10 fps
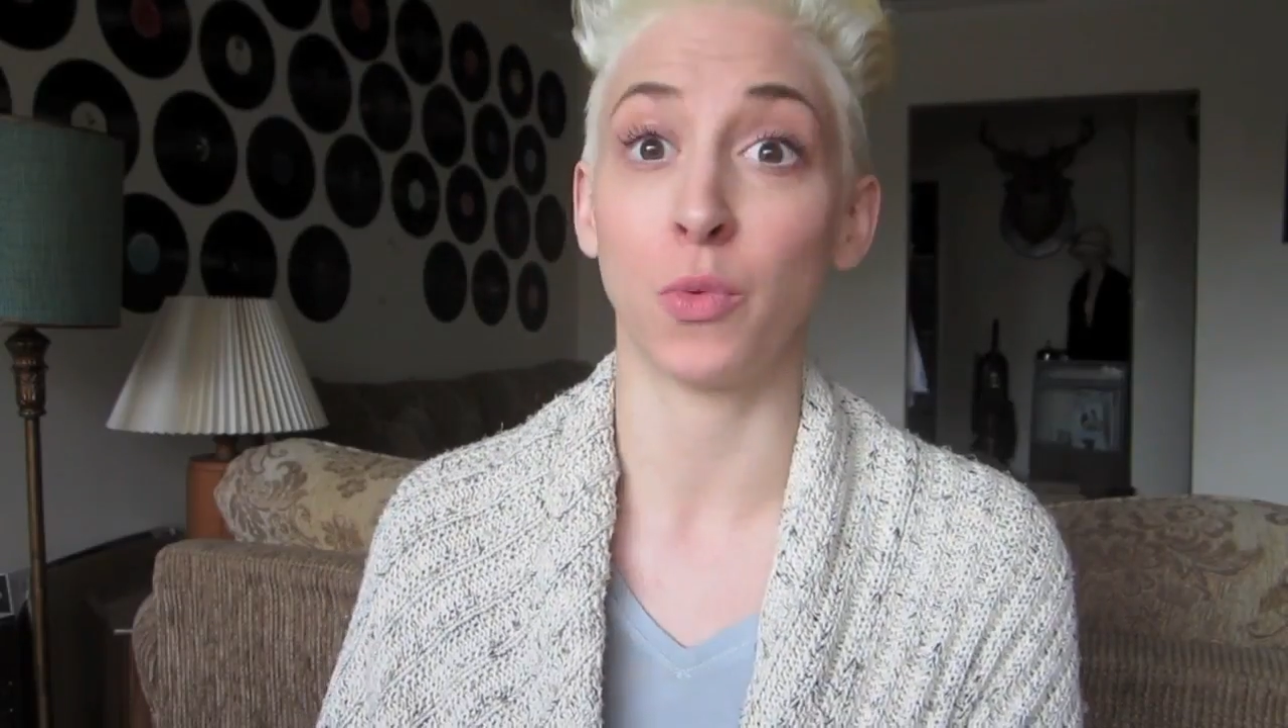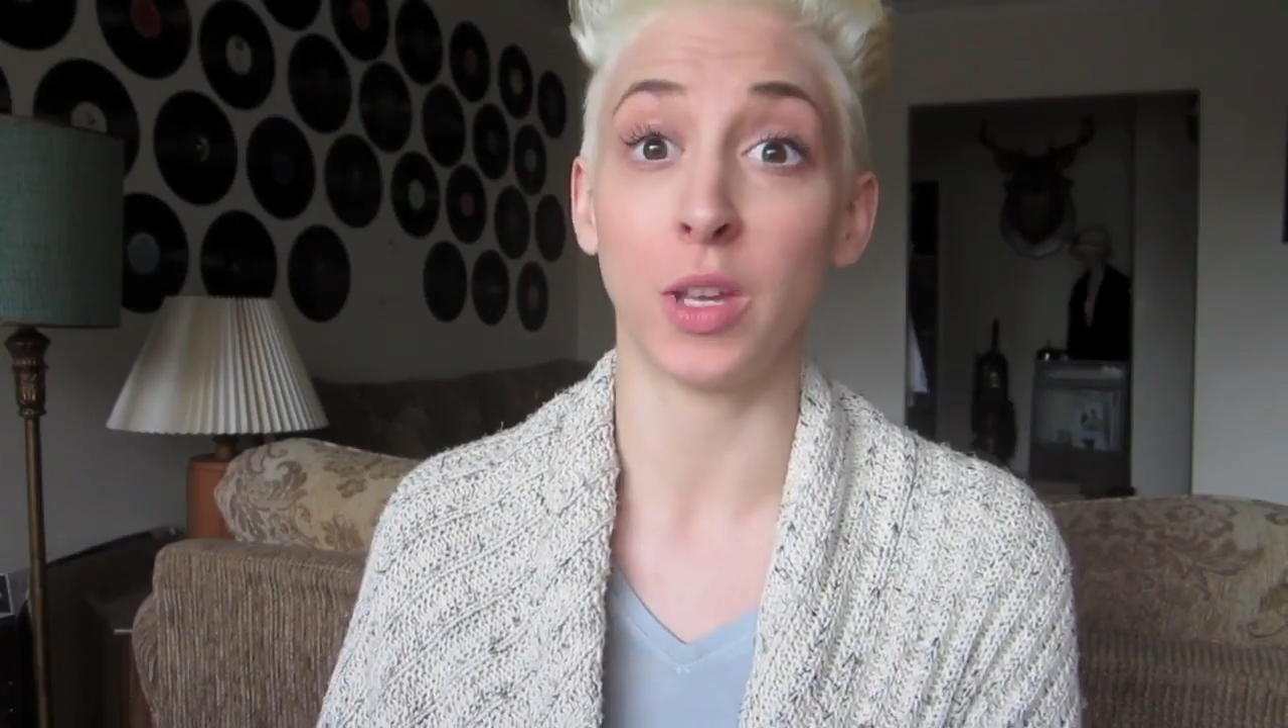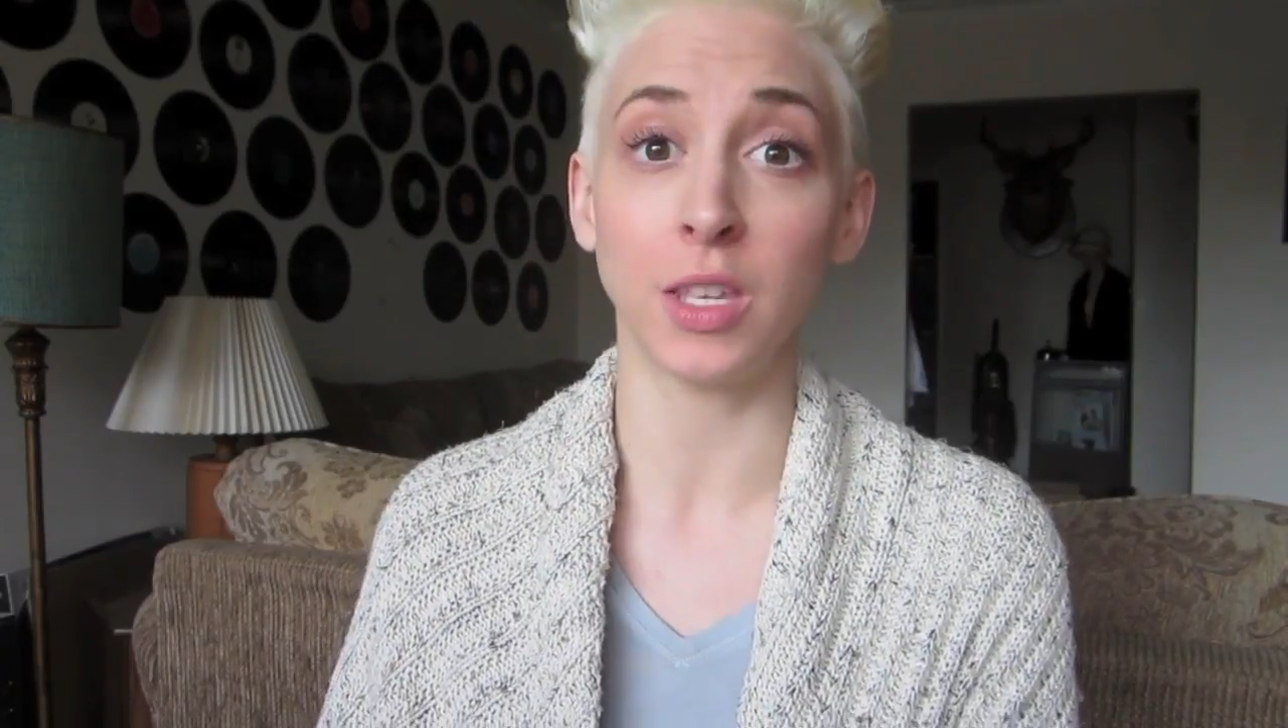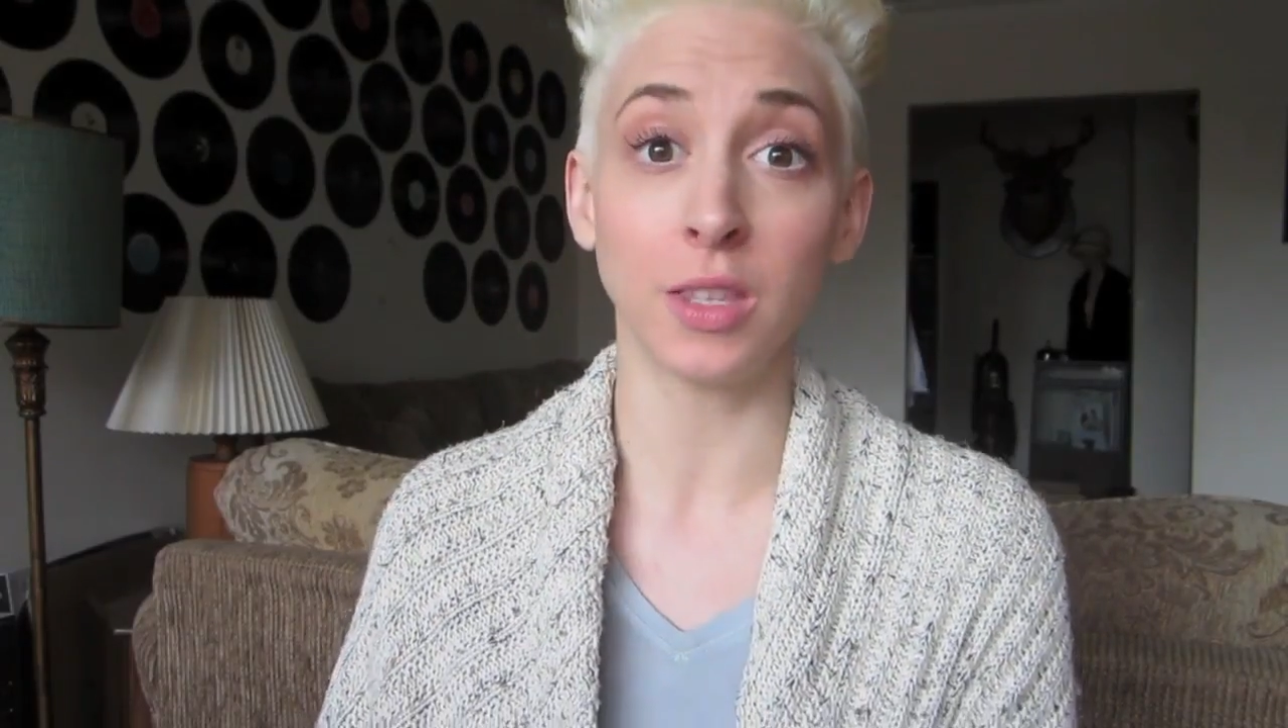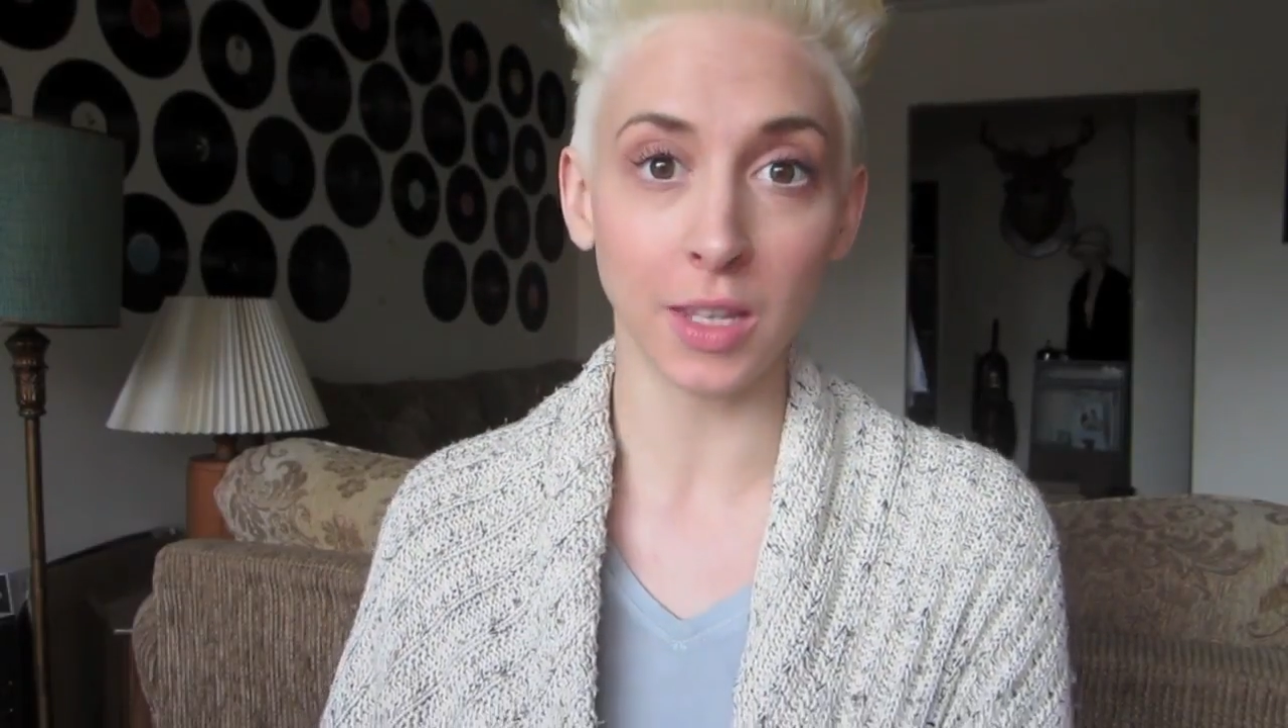
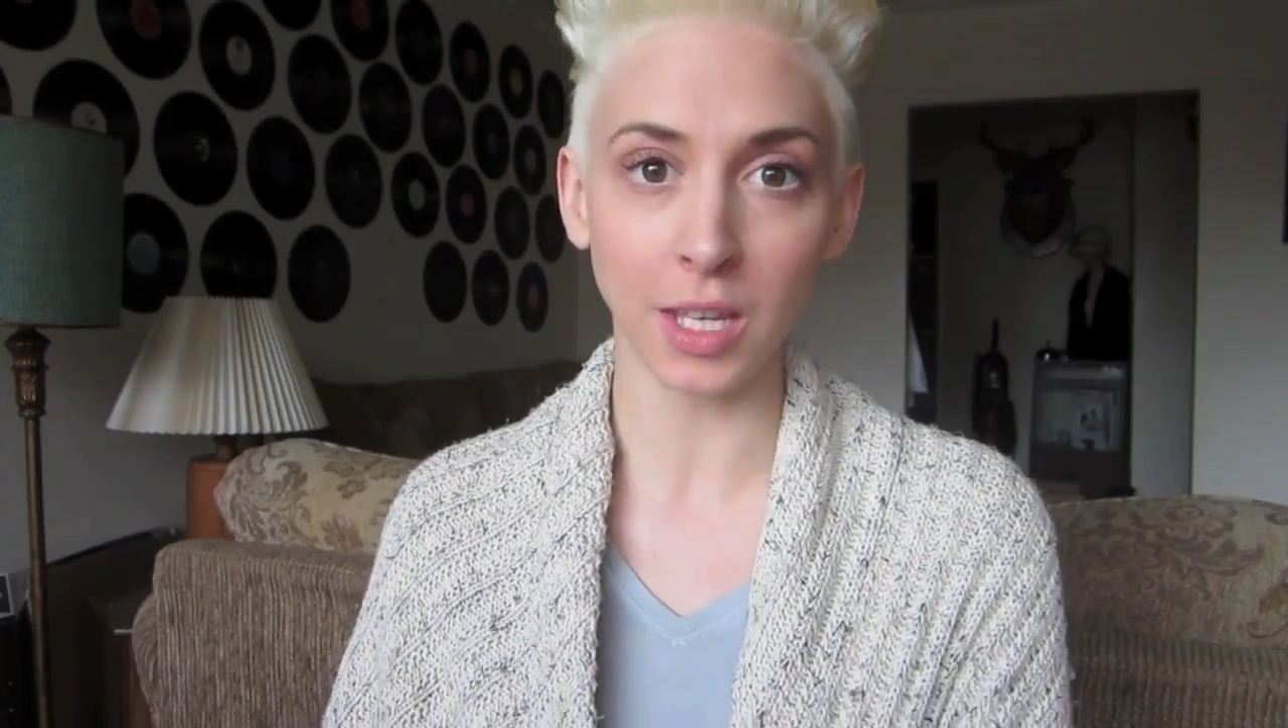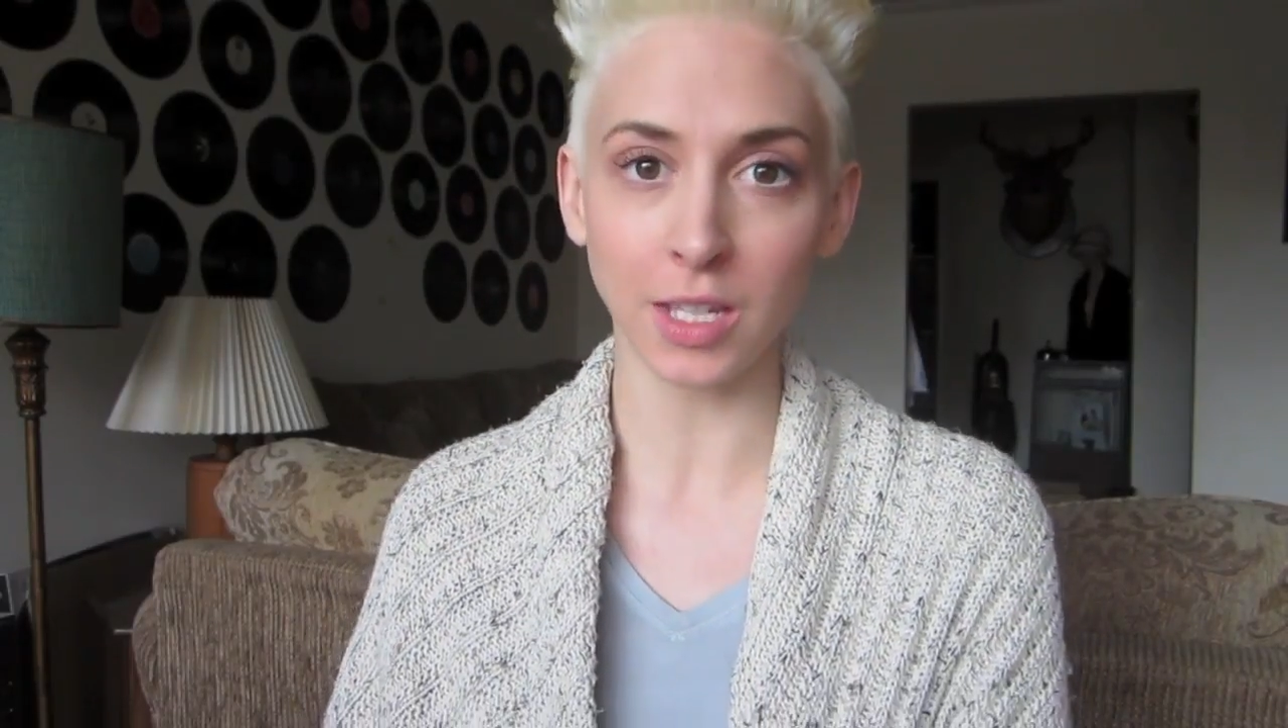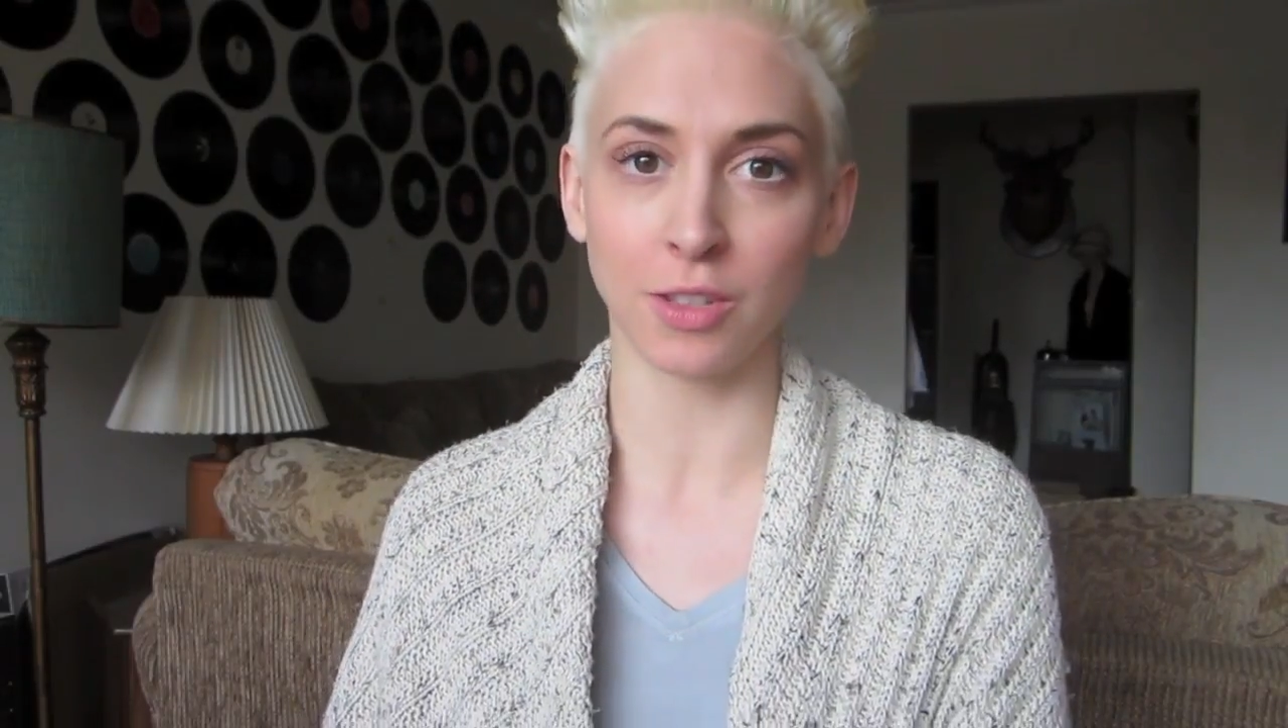weekly